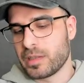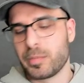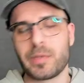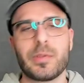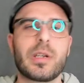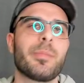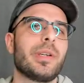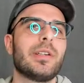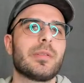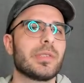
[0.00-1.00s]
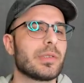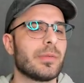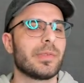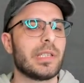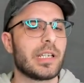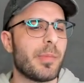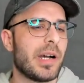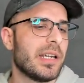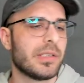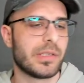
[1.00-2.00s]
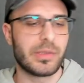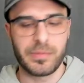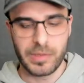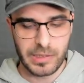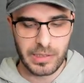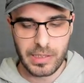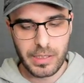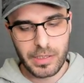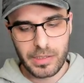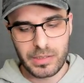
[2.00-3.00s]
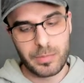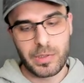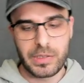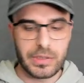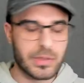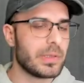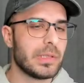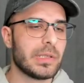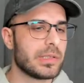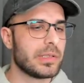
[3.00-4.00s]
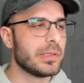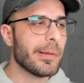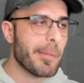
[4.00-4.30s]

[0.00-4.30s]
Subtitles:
But if you compare it with something like Maya or something, ZBrush is really a steal.